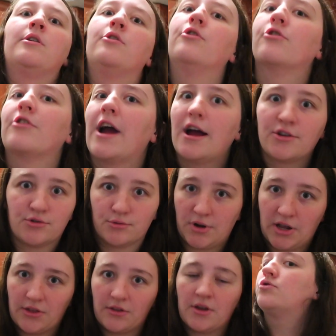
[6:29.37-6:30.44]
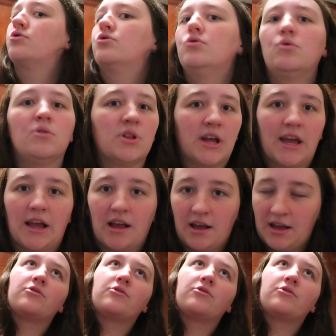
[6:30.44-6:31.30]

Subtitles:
graduate, schooling.